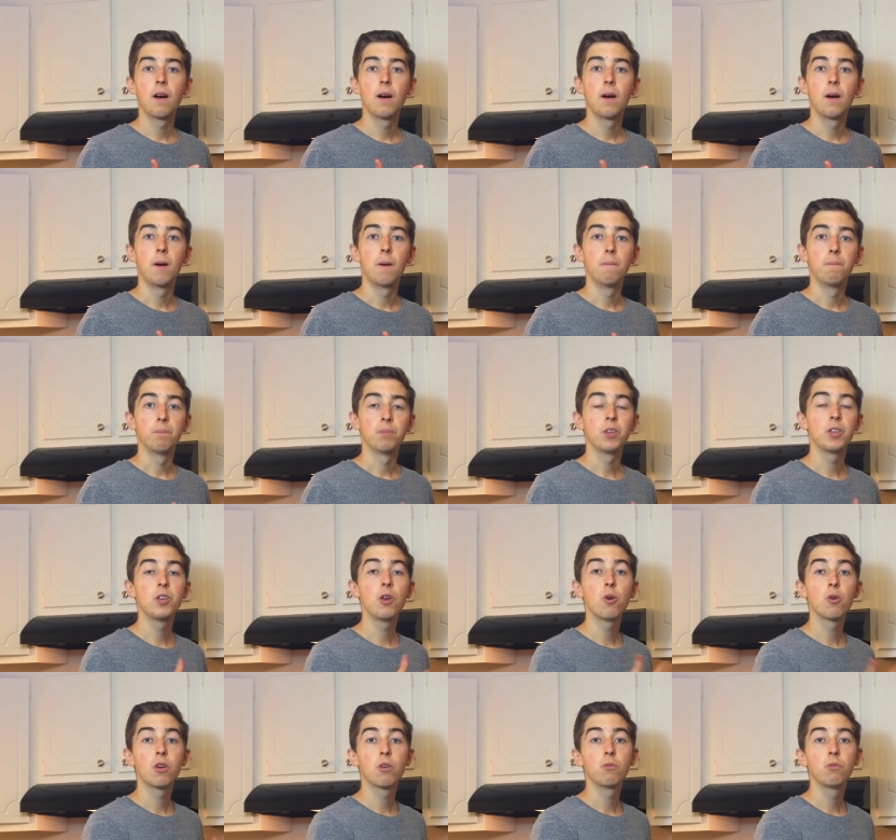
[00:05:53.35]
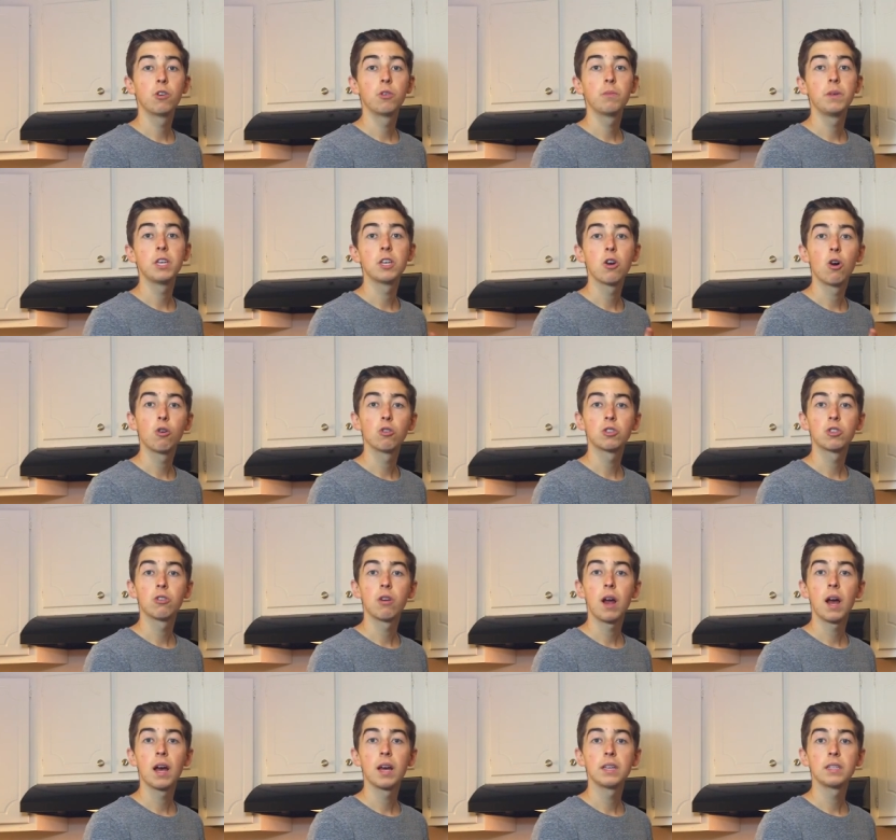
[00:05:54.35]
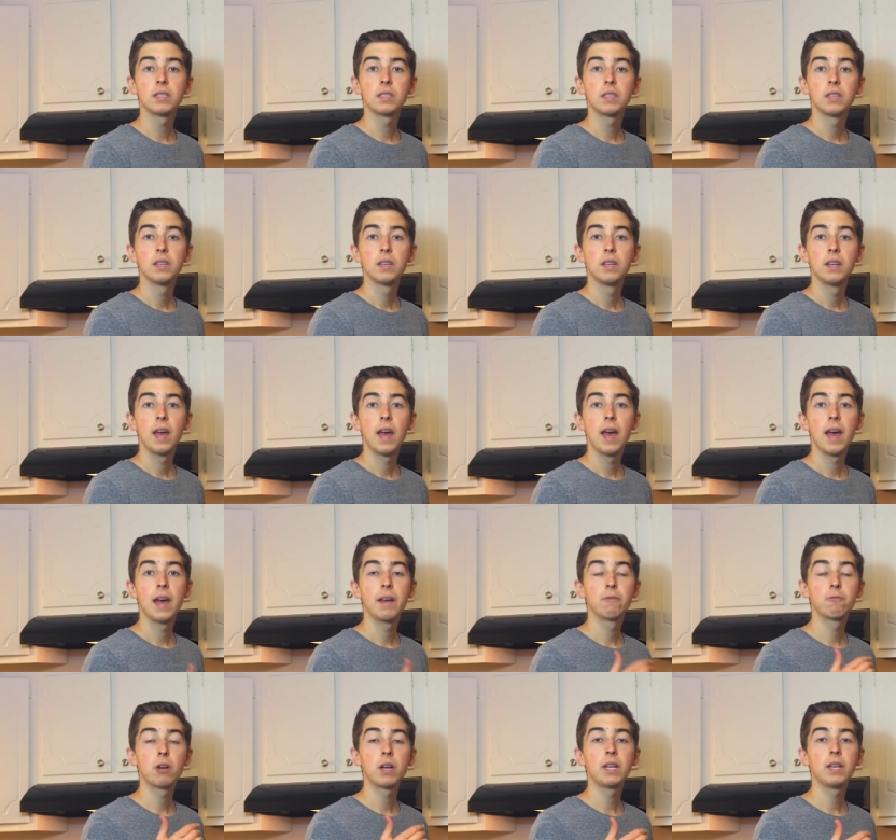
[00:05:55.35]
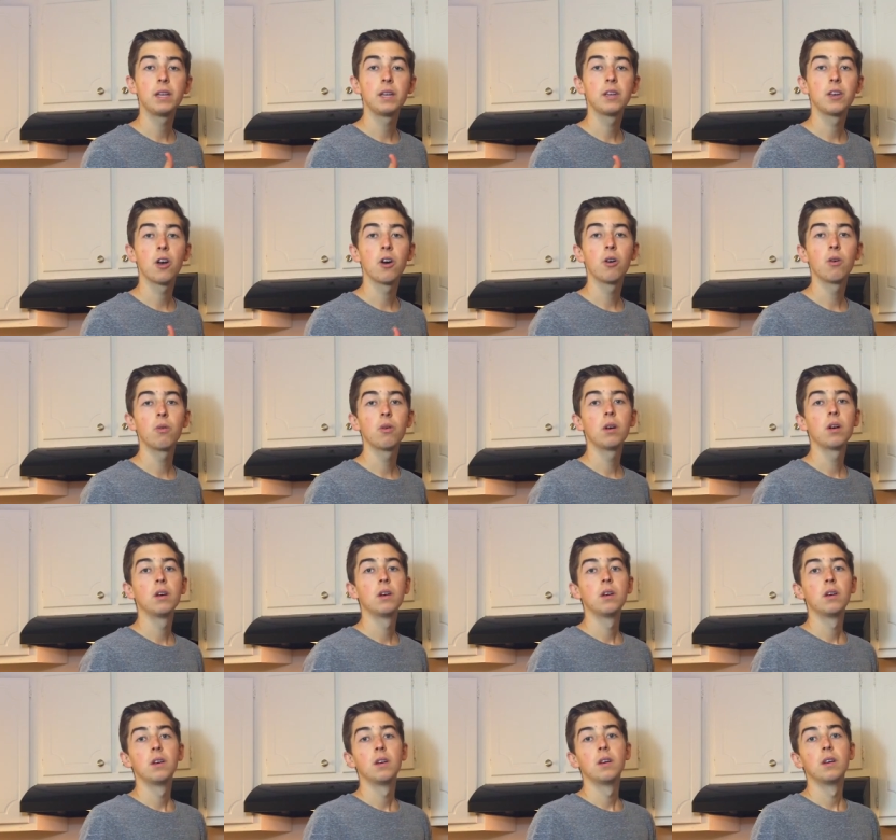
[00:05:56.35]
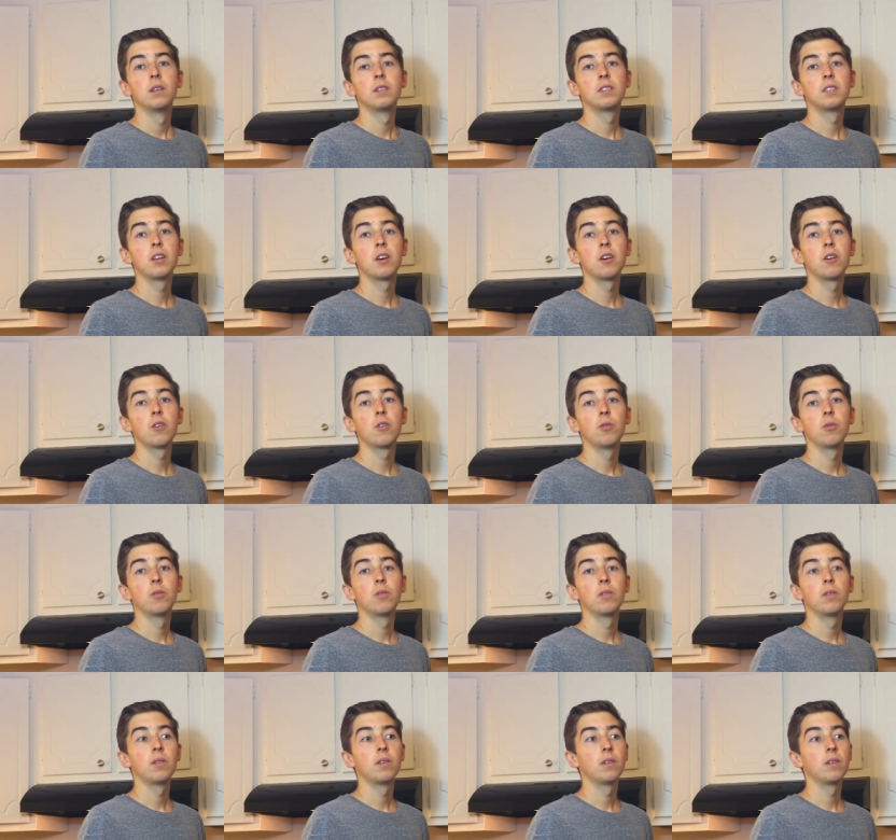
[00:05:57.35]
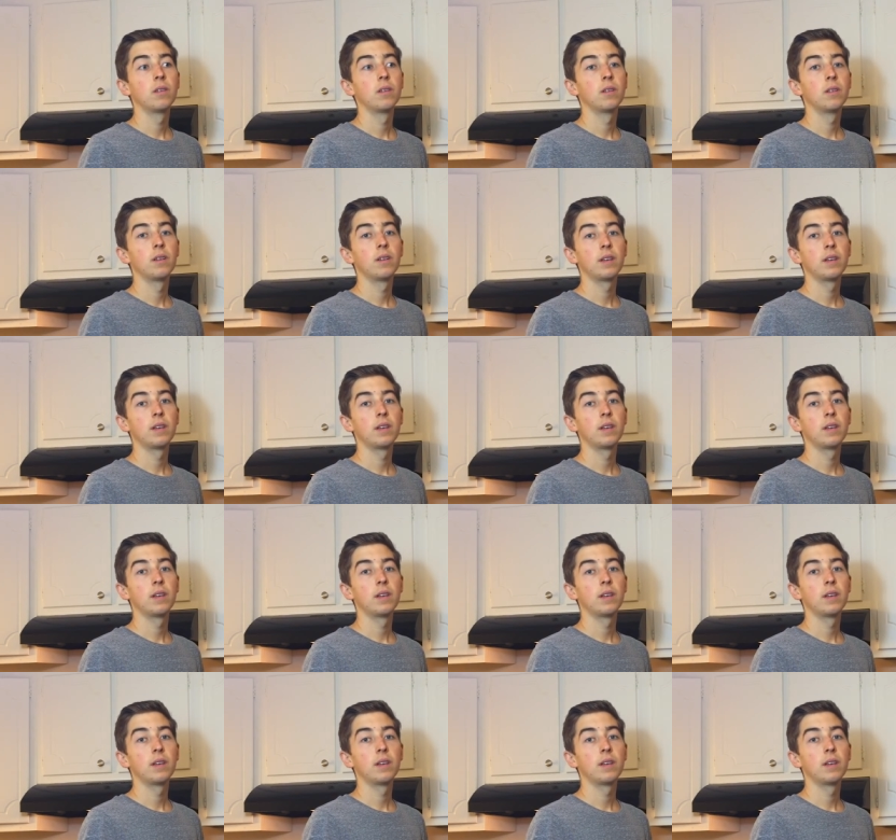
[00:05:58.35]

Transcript: the yogurt will be culturized and ready to go. So